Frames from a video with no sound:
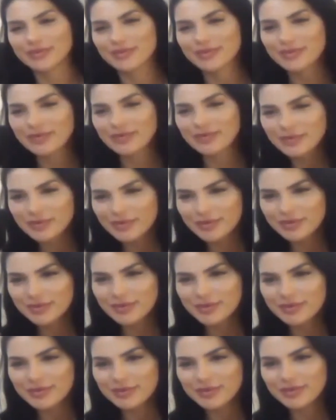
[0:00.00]

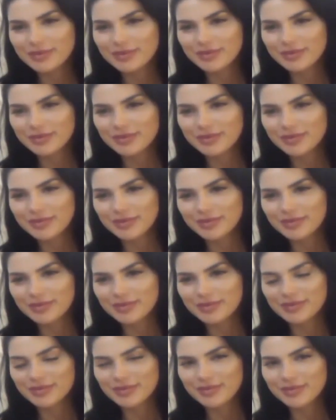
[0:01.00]

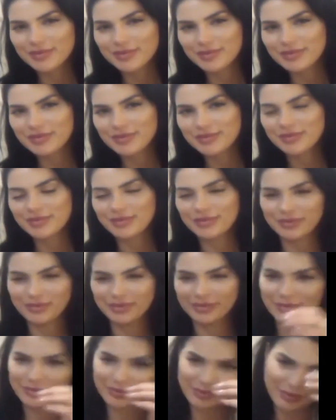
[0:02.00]

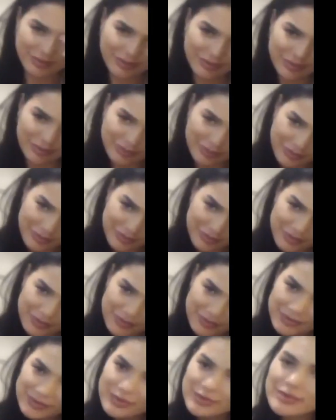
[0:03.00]

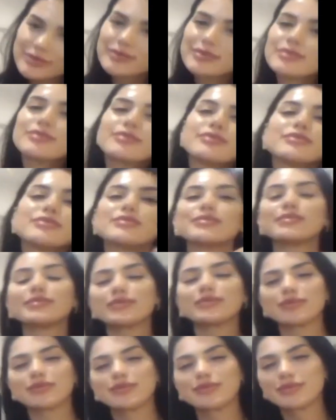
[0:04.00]

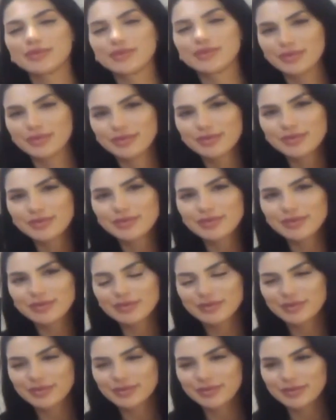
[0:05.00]

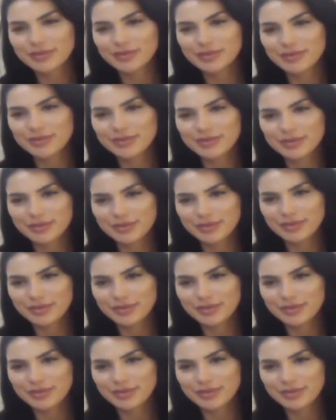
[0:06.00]
(not speaking)